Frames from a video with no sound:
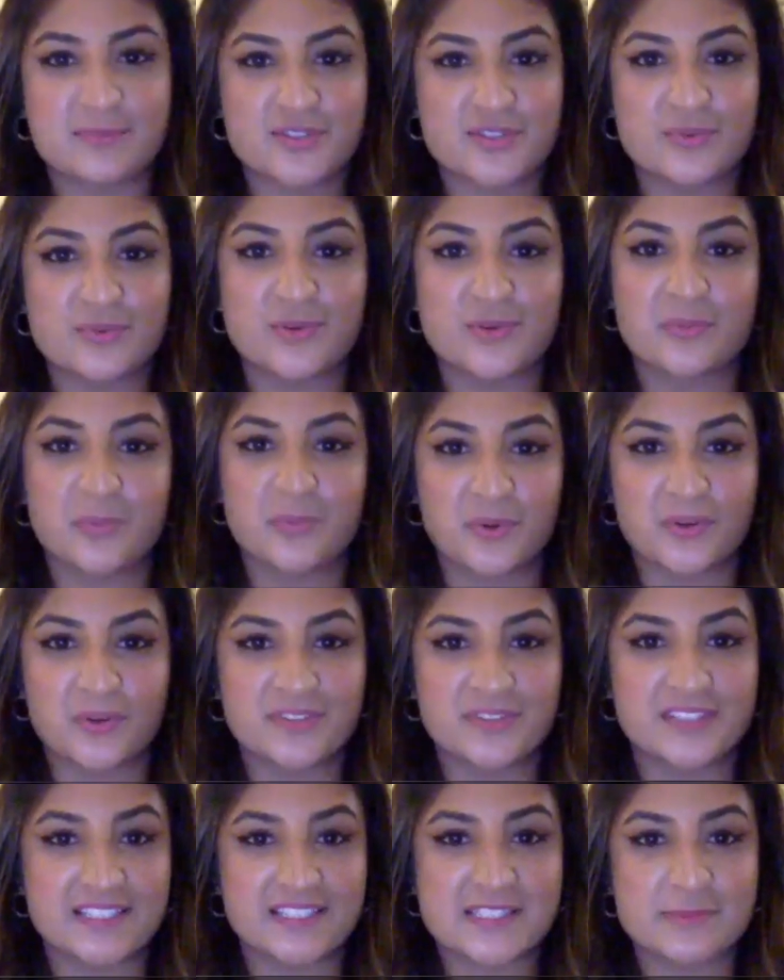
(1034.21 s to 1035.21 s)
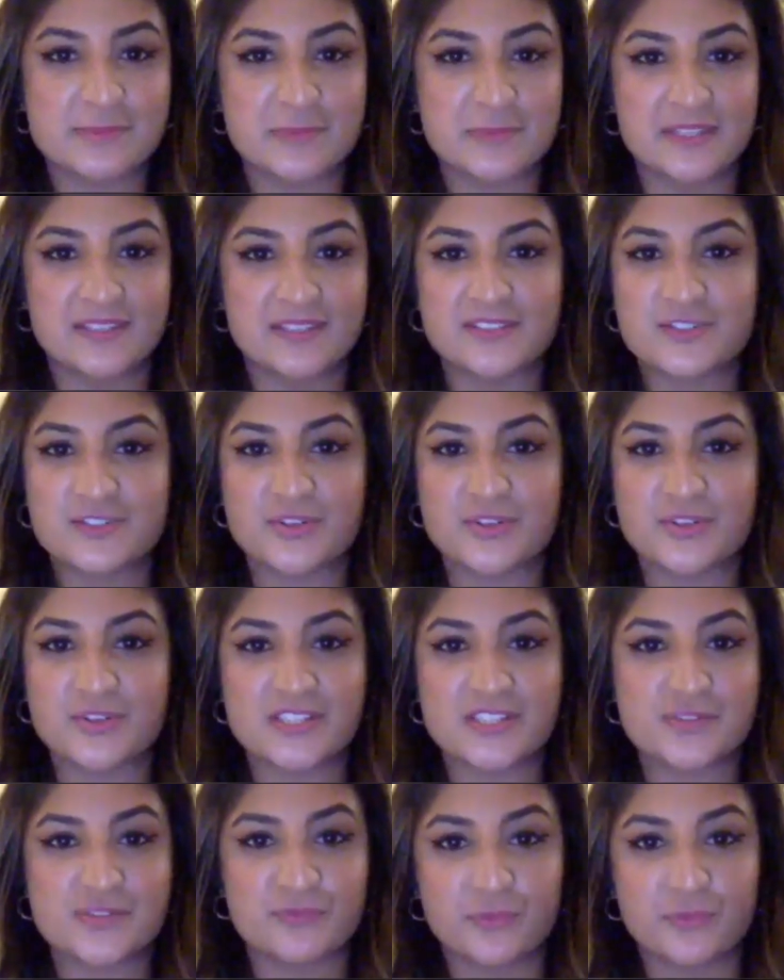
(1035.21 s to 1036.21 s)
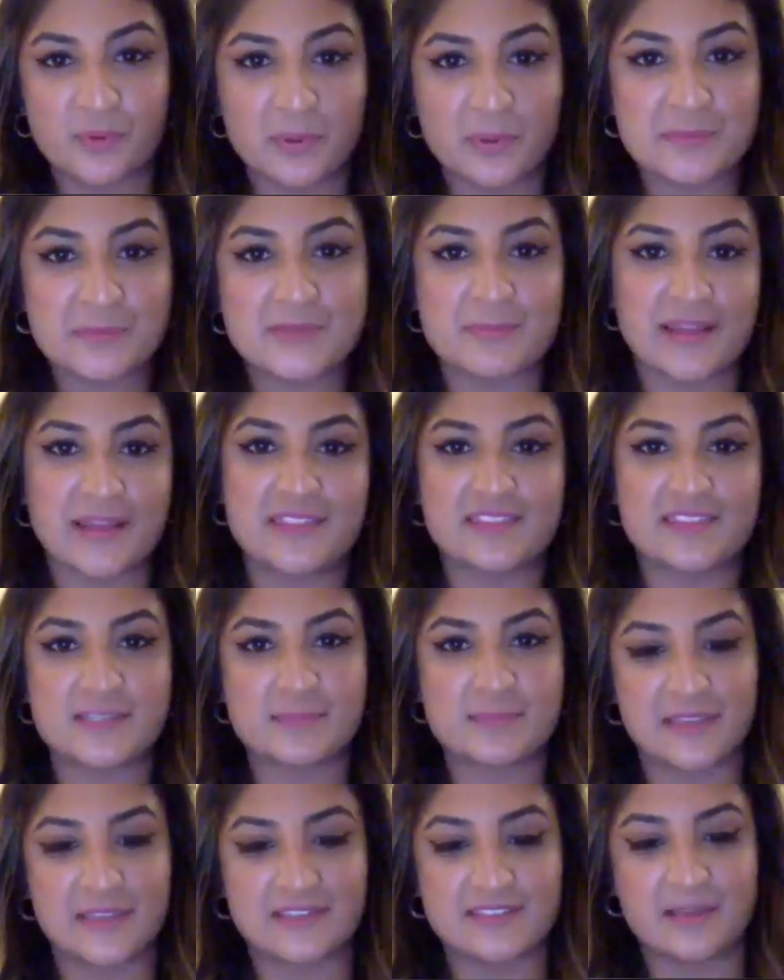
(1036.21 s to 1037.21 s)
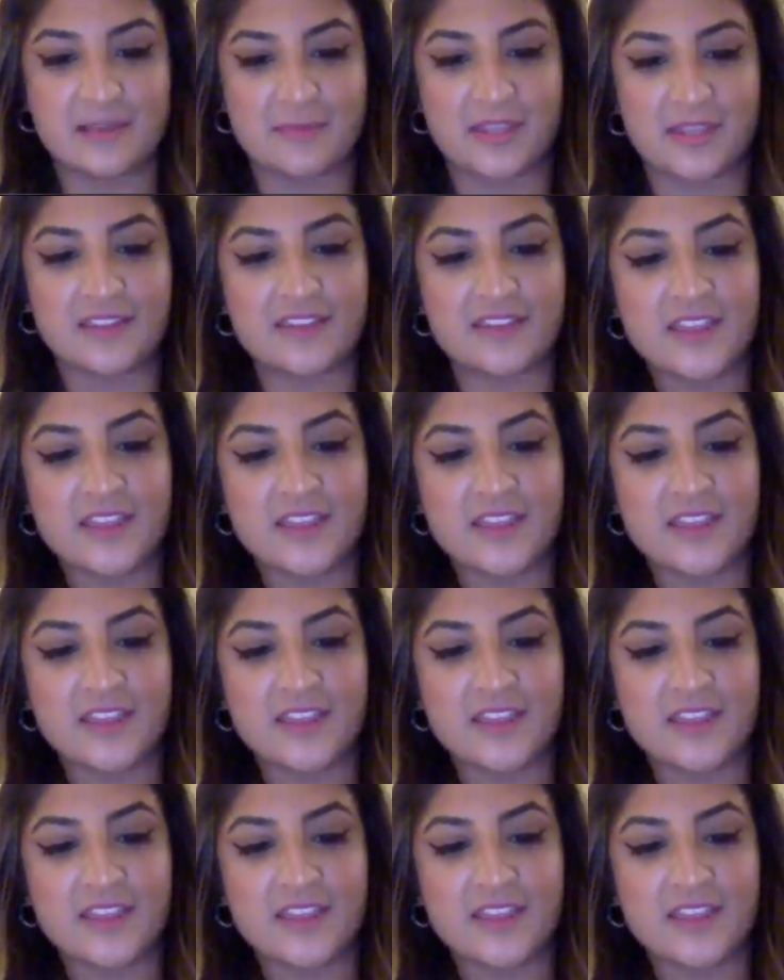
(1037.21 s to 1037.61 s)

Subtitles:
to a world that's been transformed by this pandemic.